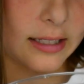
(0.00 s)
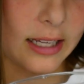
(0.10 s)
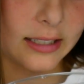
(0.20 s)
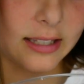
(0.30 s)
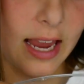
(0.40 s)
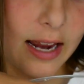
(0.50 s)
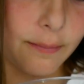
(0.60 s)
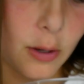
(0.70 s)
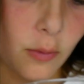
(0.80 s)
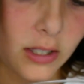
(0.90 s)
of like
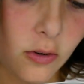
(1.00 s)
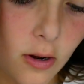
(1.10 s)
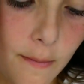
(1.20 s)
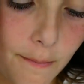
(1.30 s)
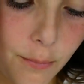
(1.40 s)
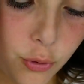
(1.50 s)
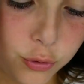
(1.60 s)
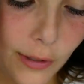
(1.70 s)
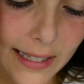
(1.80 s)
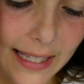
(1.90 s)
sand, but when you
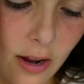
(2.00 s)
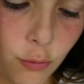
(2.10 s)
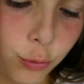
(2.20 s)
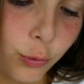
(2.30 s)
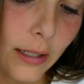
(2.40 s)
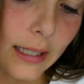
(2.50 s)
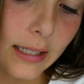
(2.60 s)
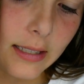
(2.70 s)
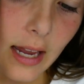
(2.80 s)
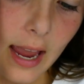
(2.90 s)
compress it
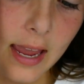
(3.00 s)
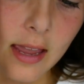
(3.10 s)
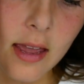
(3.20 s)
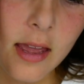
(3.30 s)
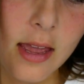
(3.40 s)
really tight,